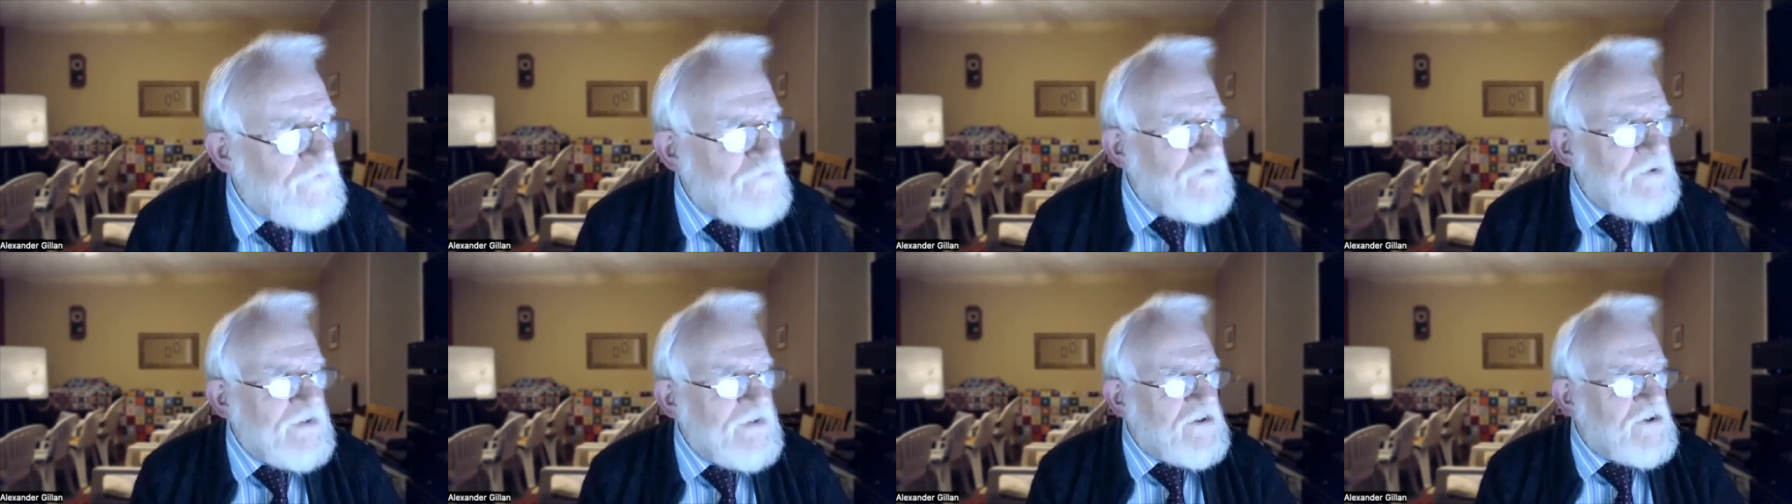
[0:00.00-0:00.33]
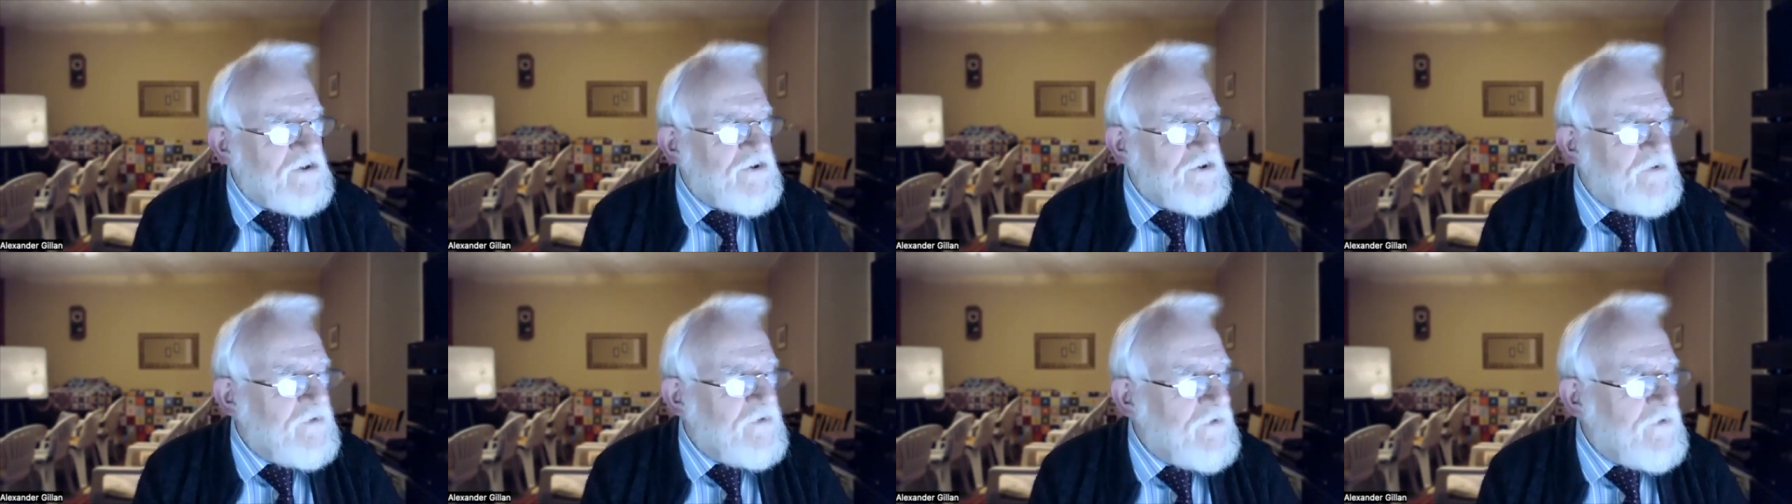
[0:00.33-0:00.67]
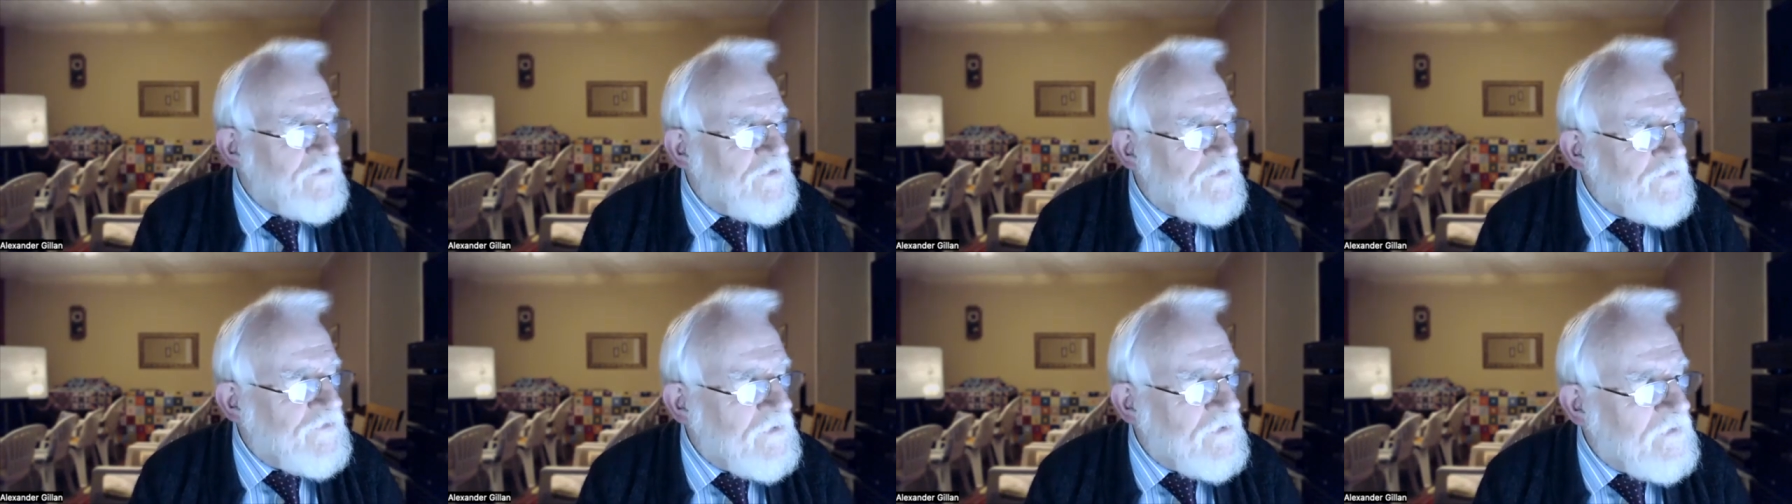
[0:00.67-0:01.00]

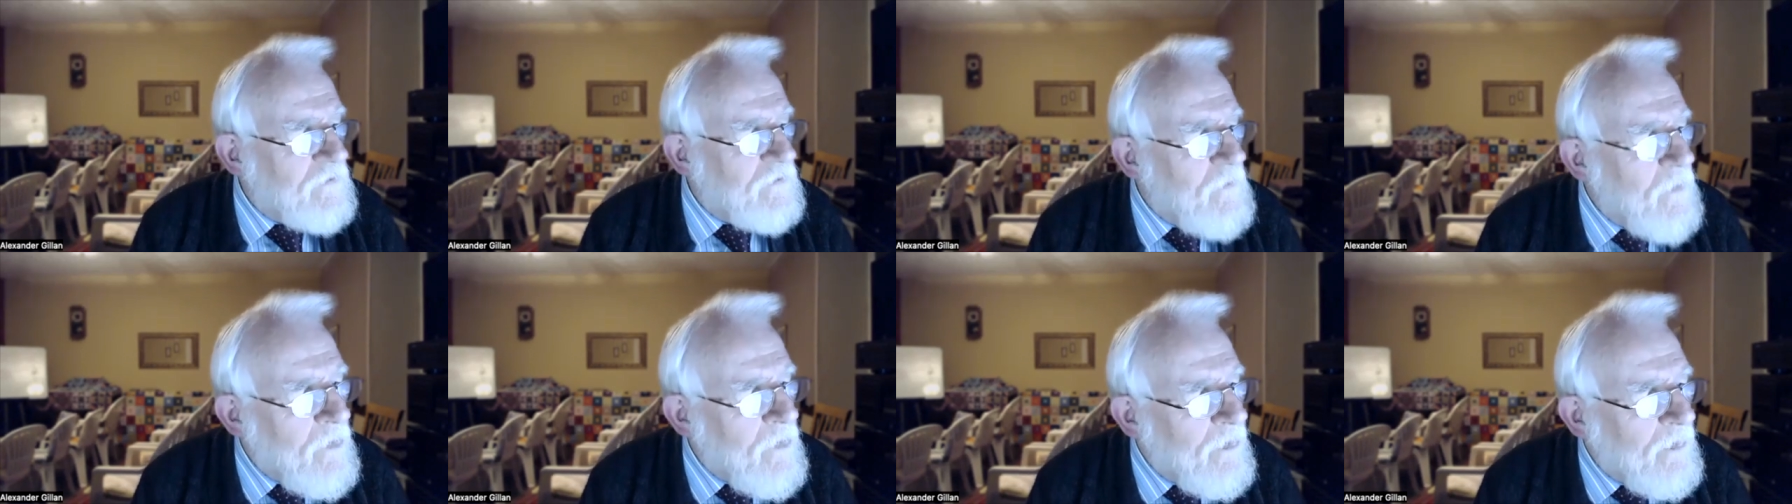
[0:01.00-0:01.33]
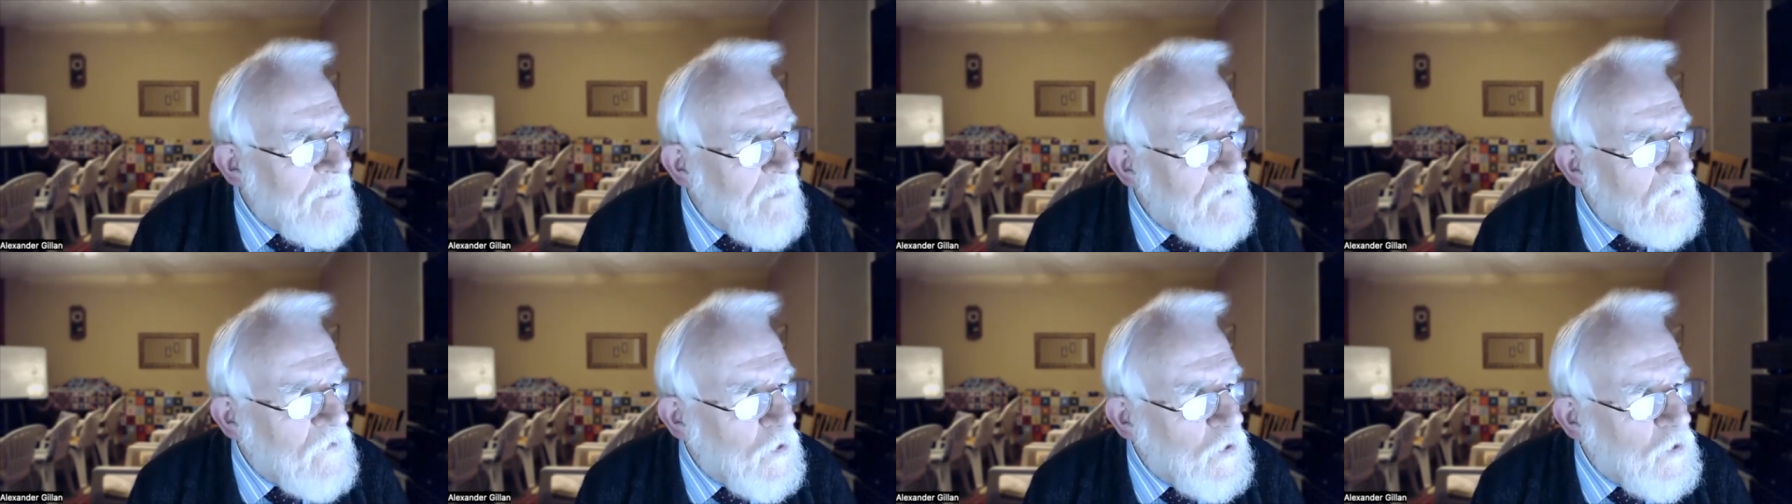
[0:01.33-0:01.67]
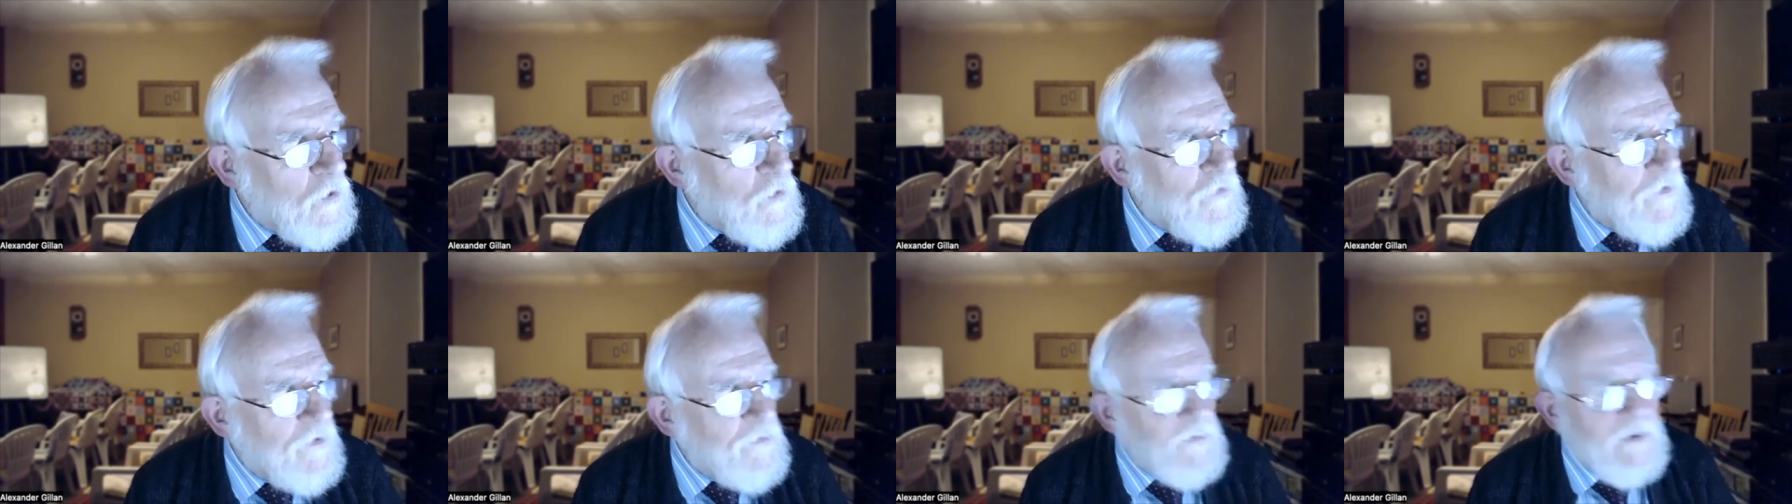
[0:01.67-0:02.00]
richness and
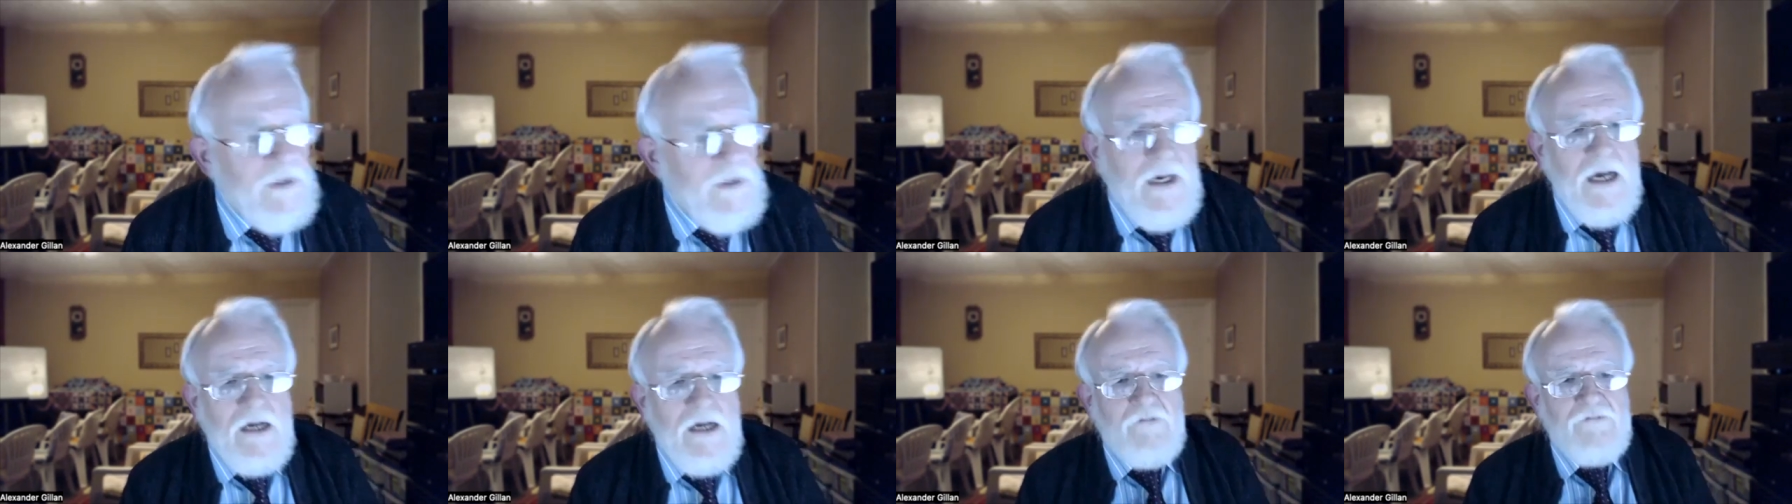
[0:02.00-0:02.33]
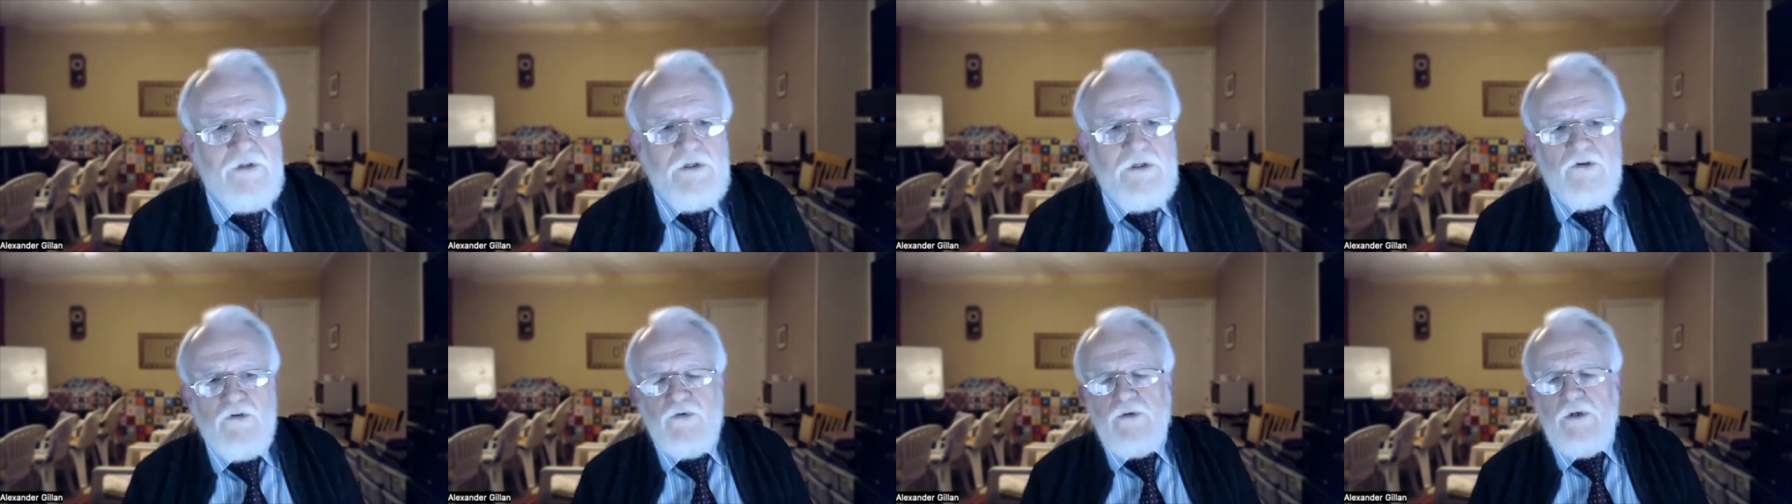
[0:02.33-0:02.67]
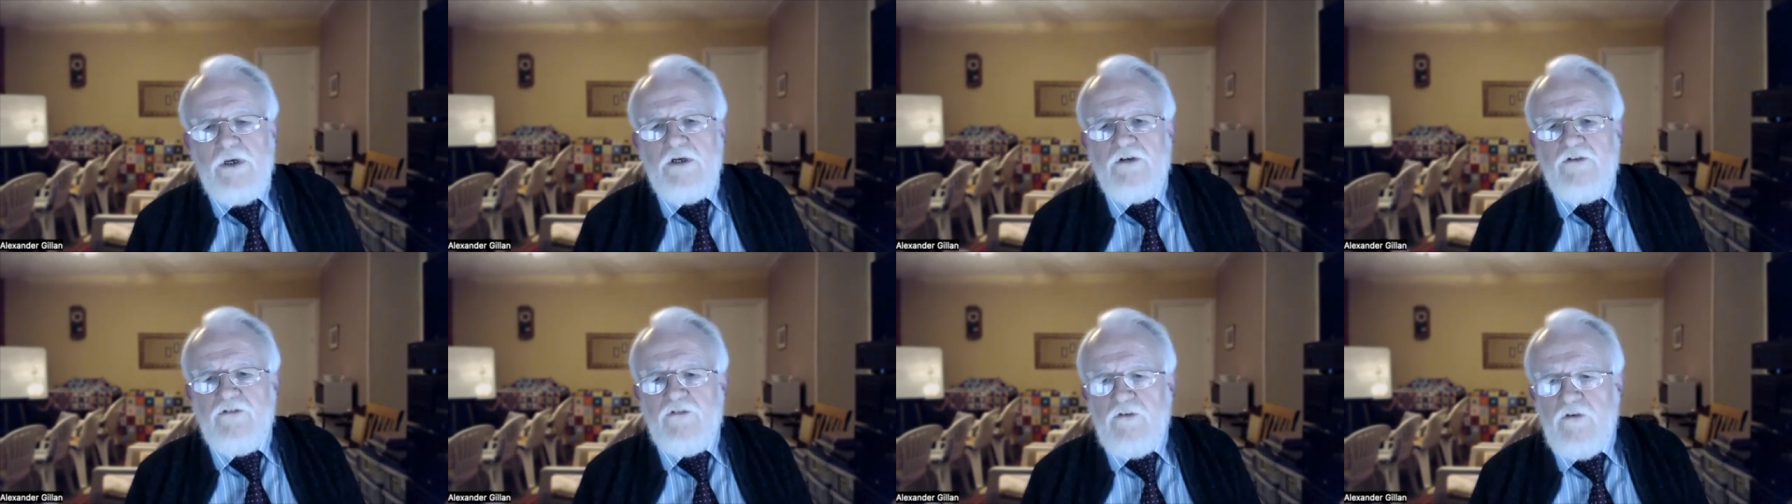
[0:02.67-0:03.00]
all that we have in
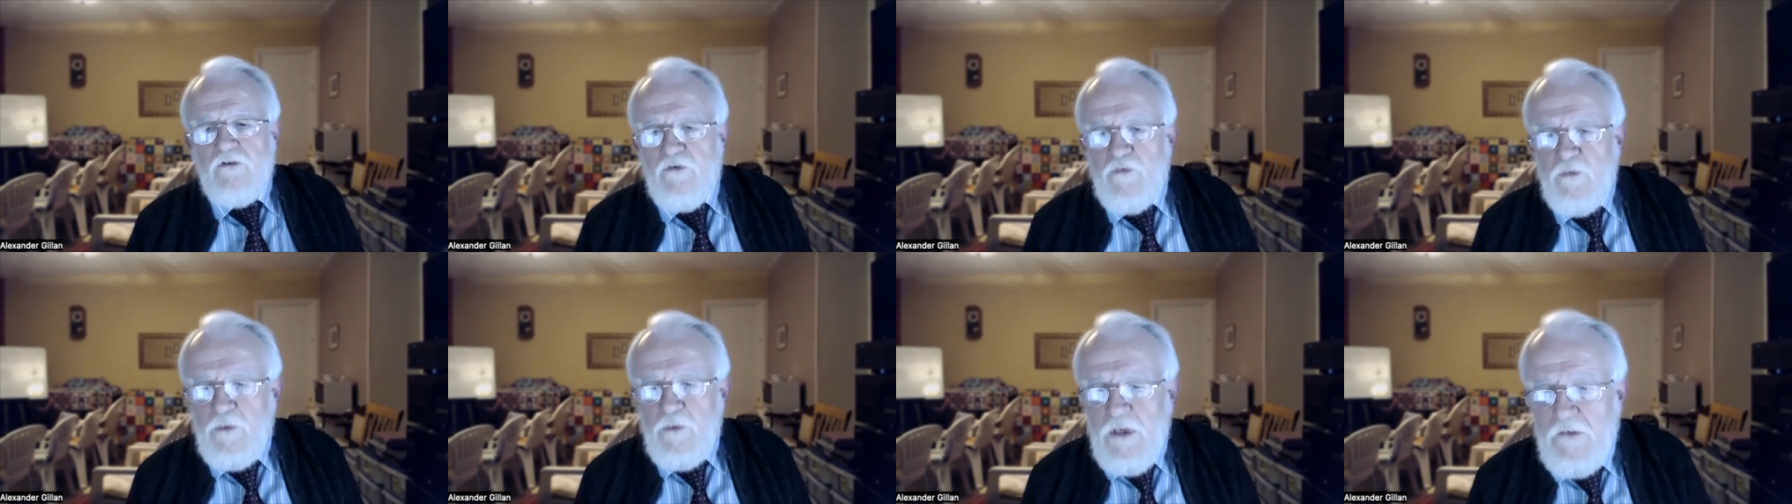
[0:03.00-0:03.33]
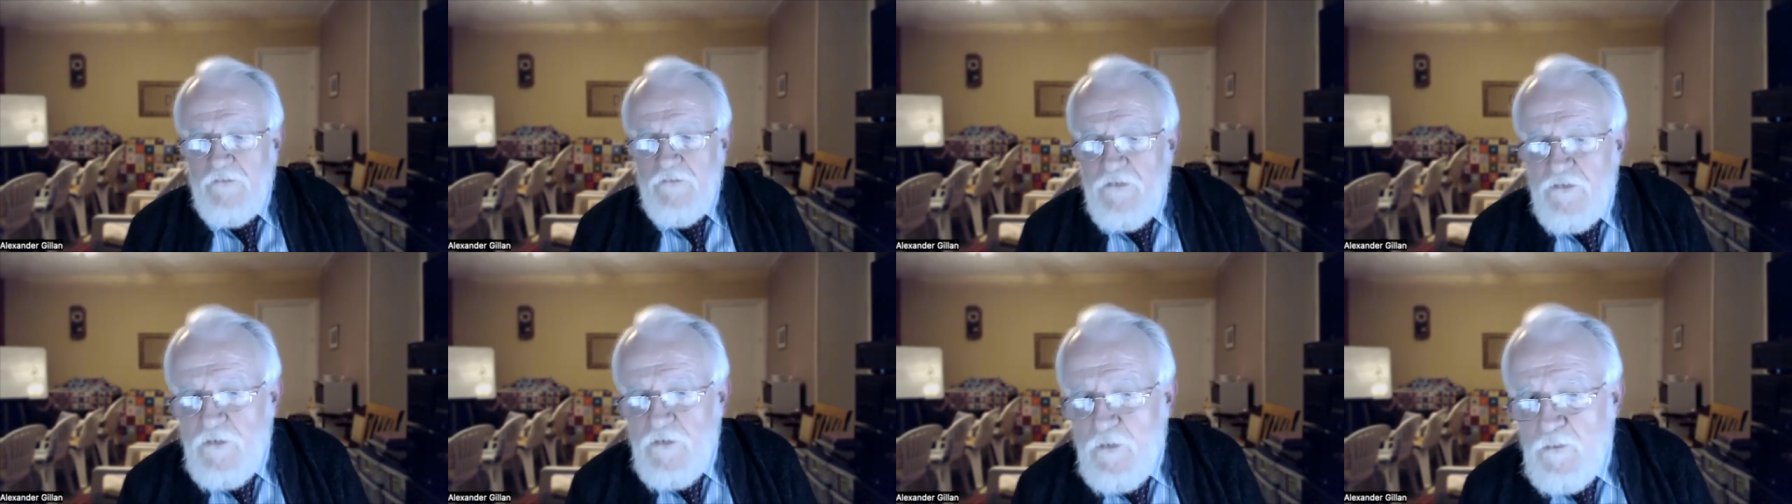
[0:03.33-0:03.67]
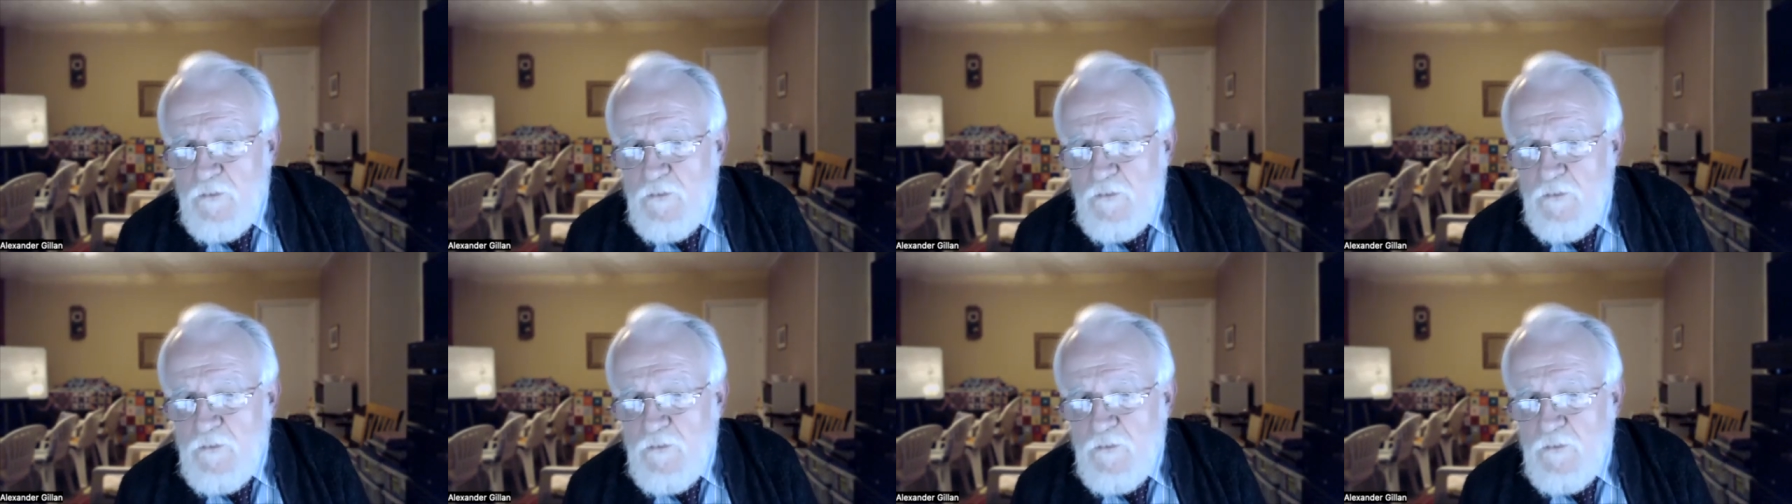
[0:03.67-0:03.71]
Christ because we have so